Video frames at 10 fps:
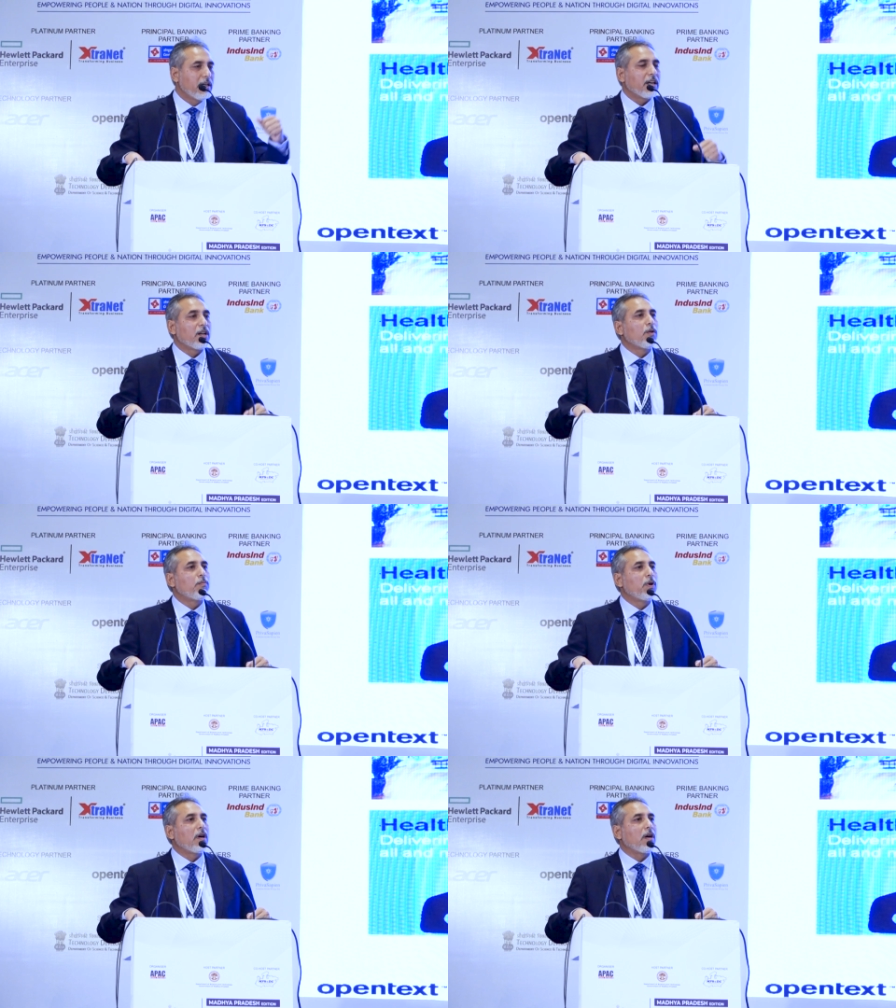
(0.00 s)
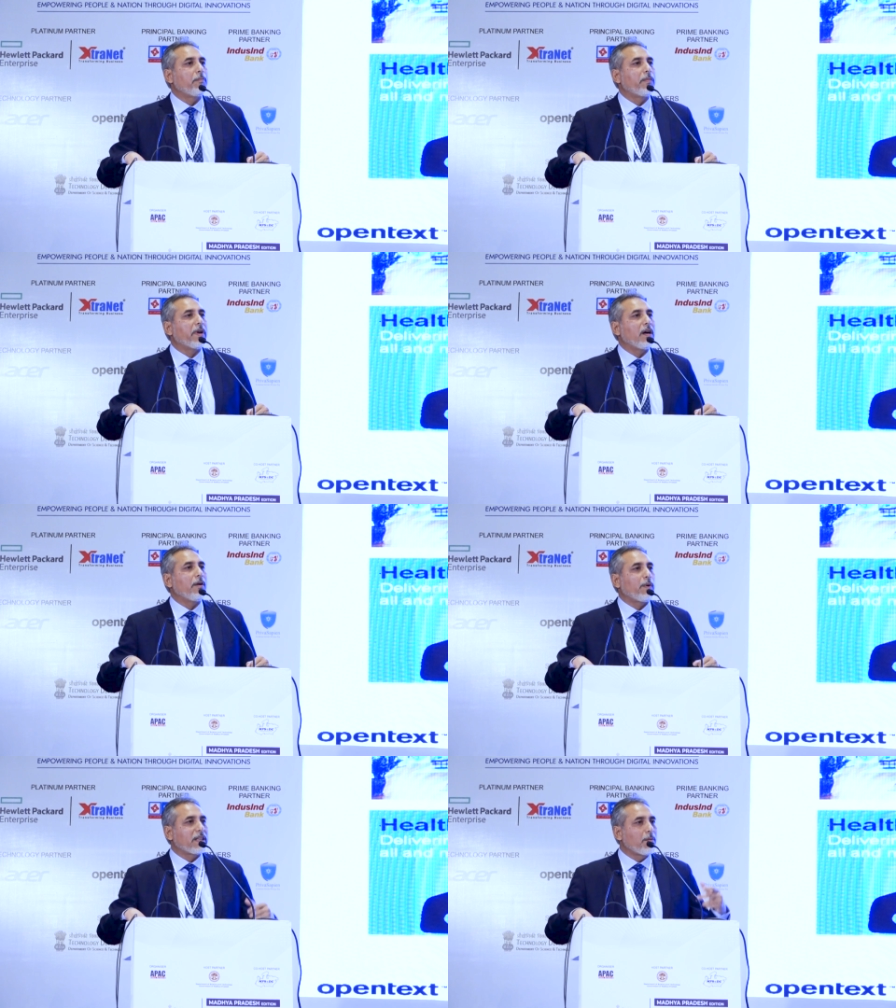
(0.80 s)
you know, uh, uh,
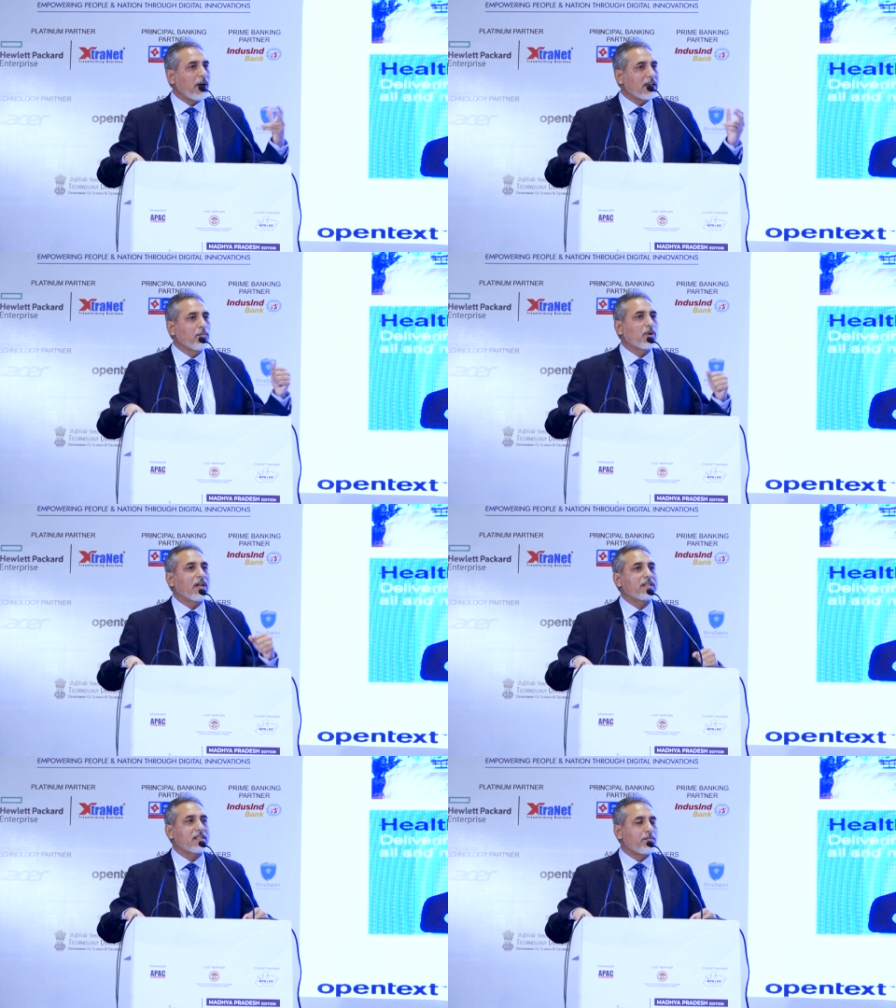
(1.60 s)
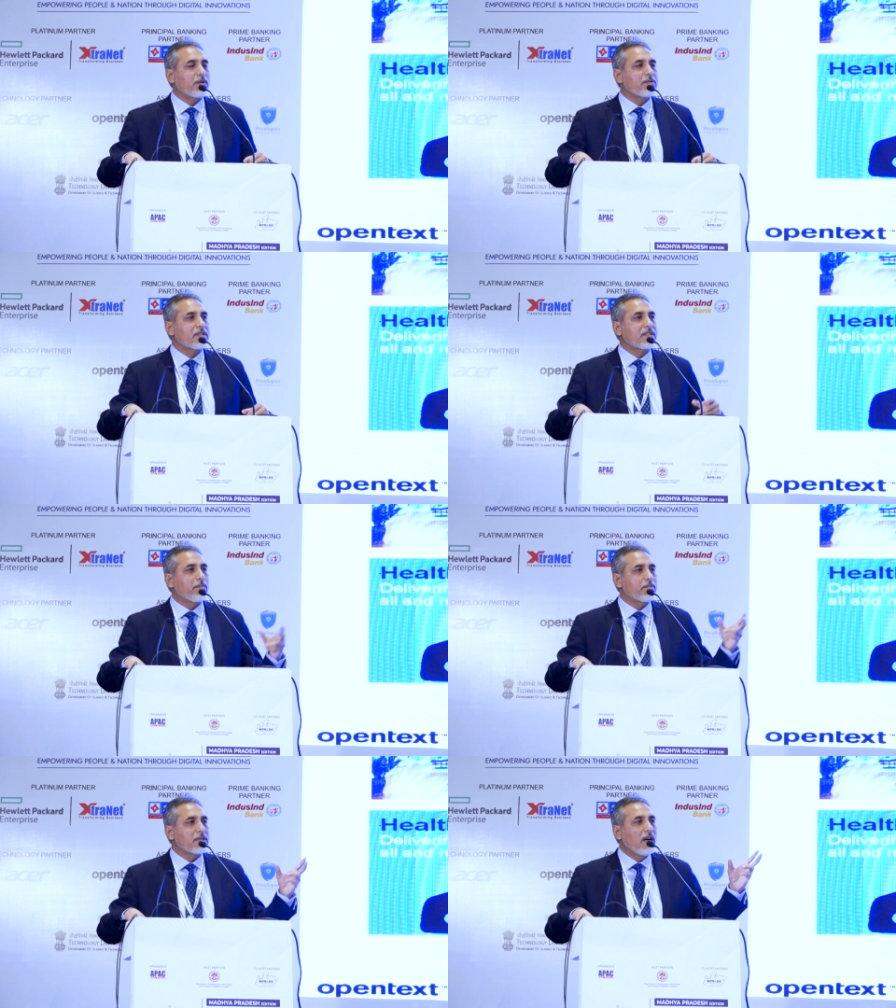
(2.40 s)
where the multimodal transport
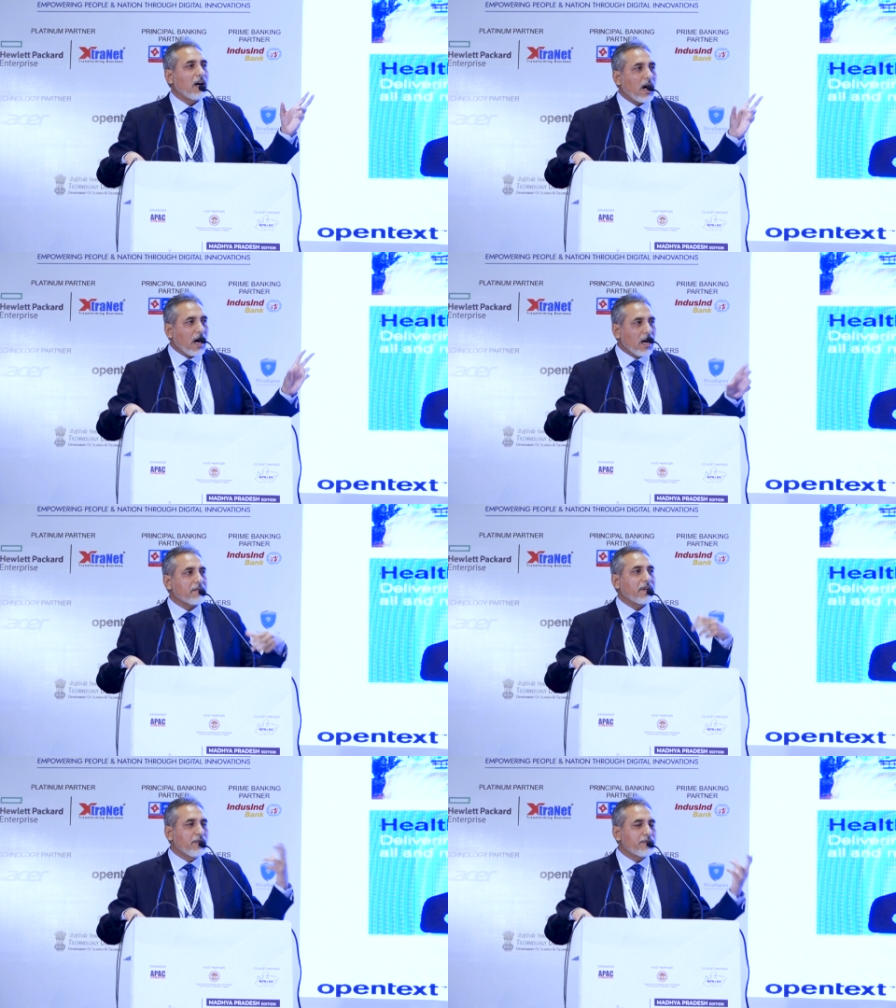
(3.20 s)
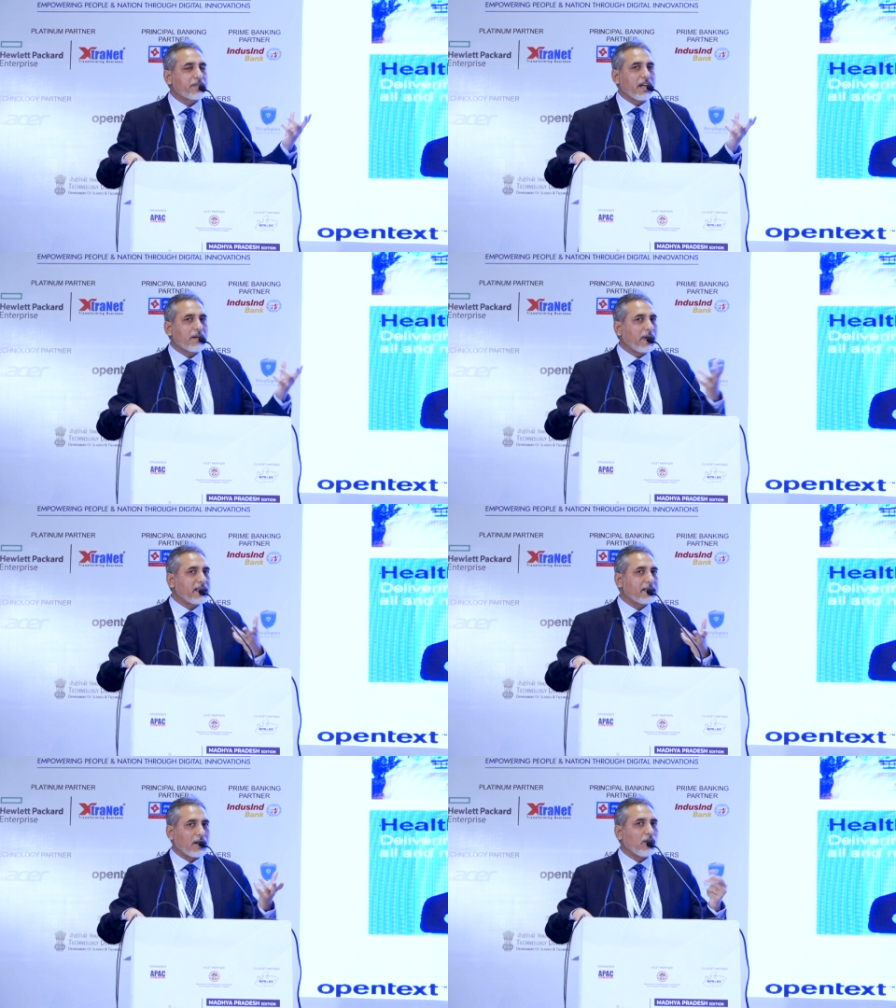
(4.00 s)
system are, you know, triggered by
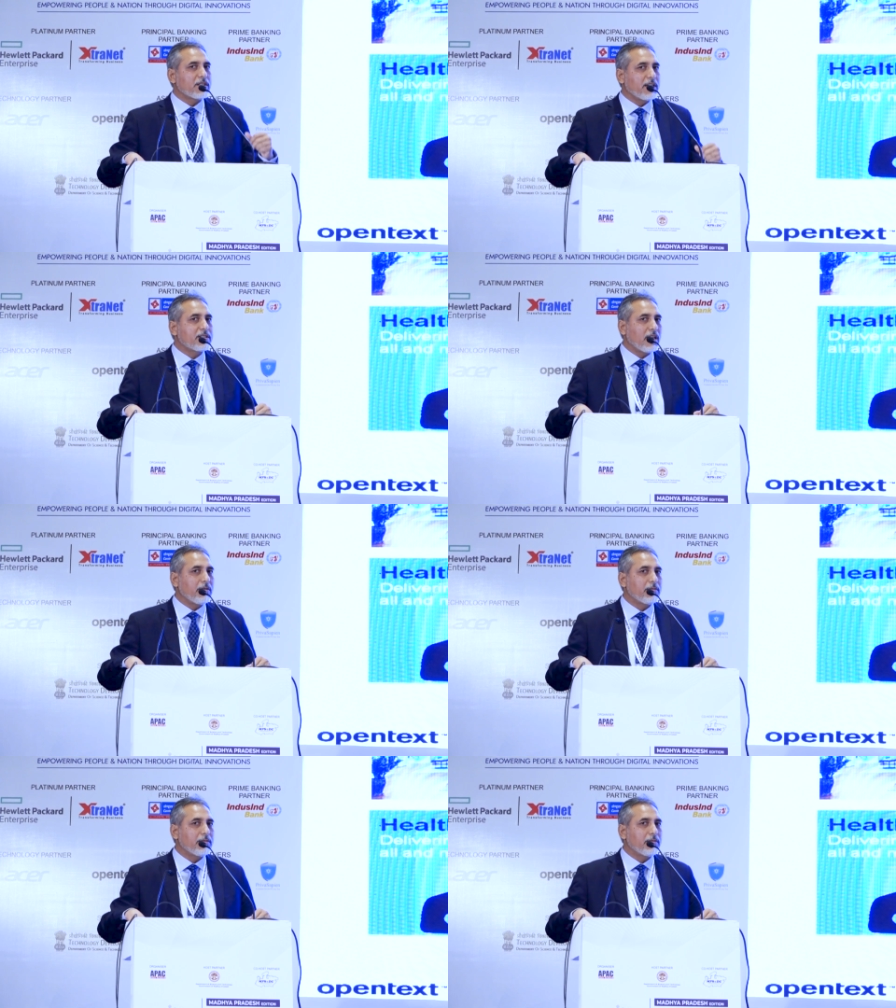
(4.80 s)
the technology itself.